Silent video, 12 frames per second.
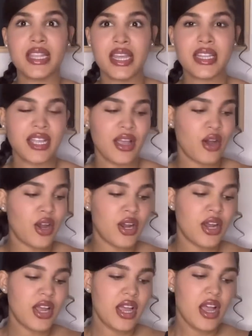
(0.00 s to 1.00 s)
think they are.
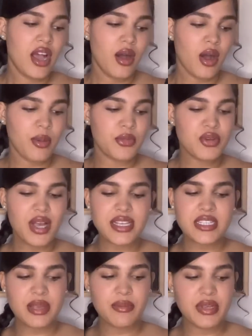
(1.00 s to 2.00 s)
Um, you guys
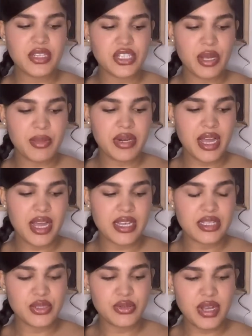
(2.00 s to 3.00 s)
could be
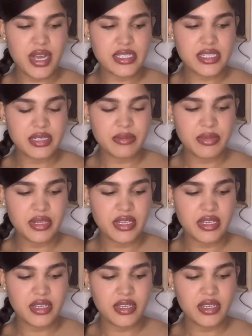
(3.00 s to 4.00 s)
Geminis. You guys can
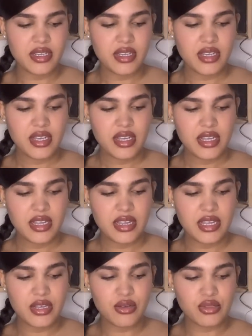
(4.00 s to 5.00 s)
be
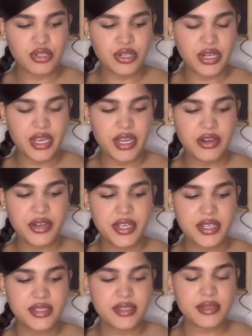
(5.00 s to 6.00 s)
Leos or Aries.